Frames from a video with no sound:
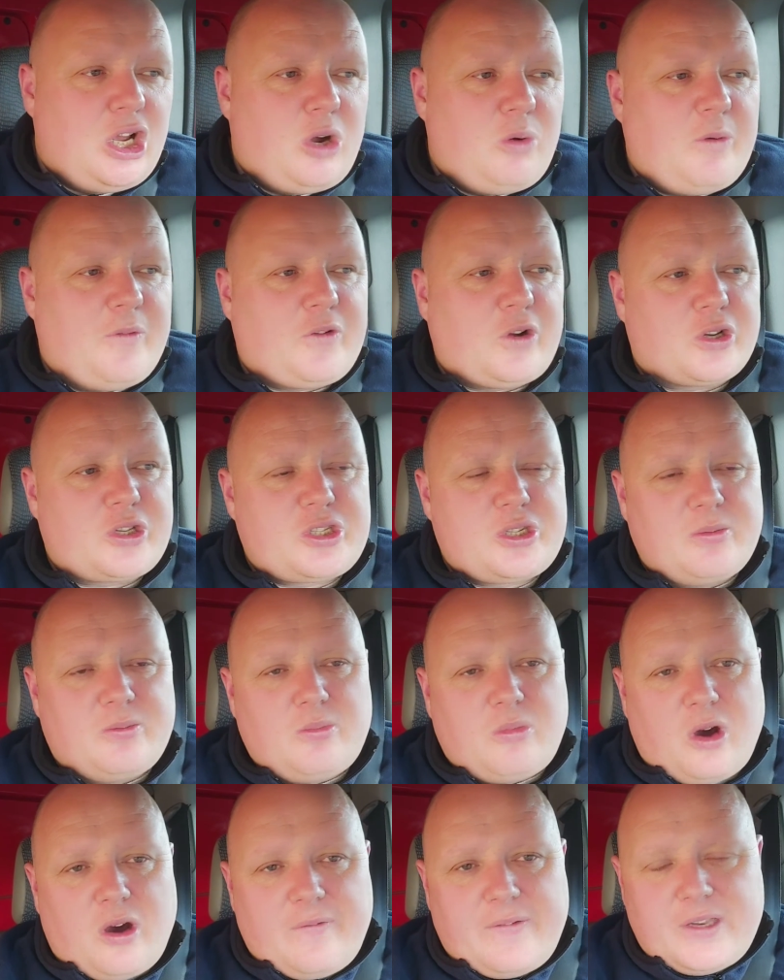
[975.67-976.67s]
We've got some
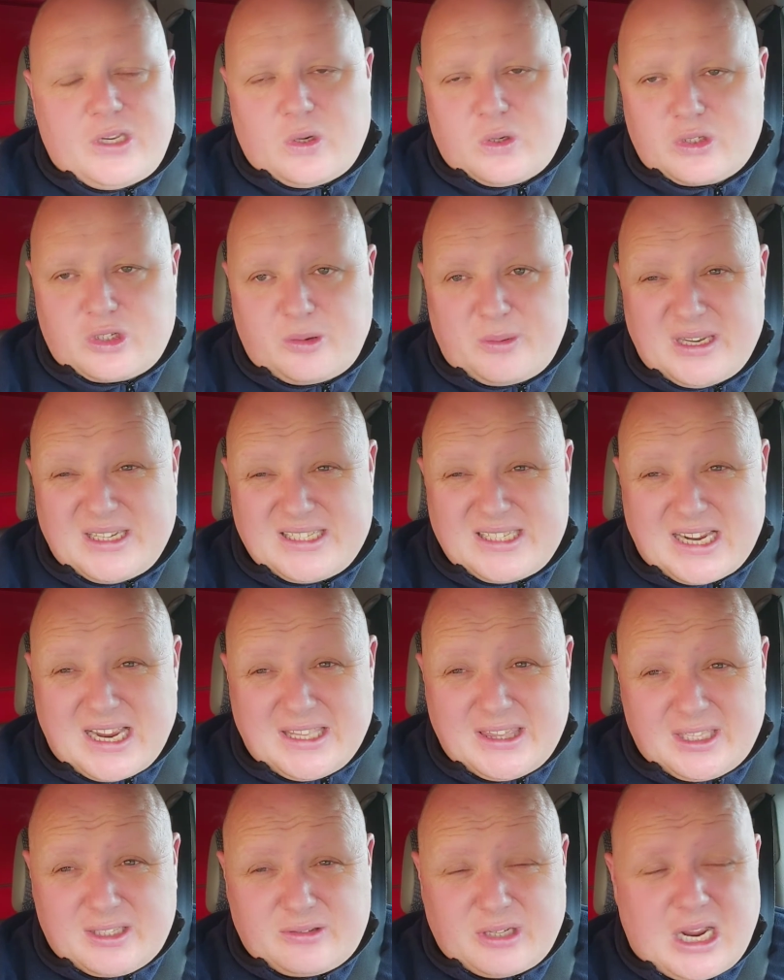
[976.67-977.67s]
more videos from
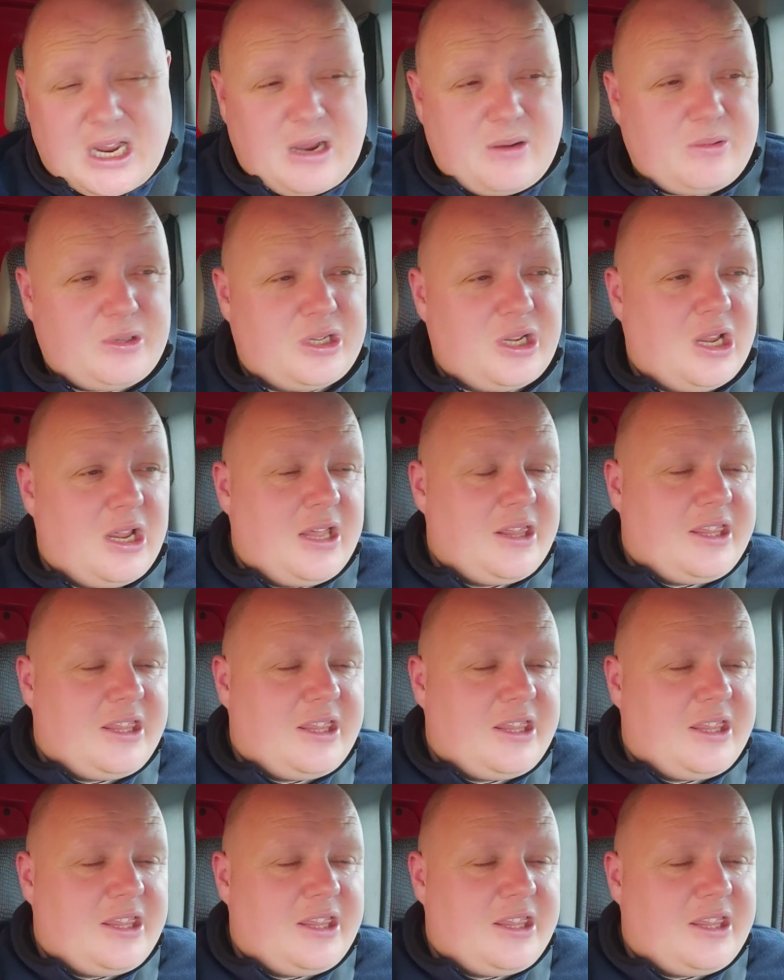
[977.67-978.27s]
inside the ground,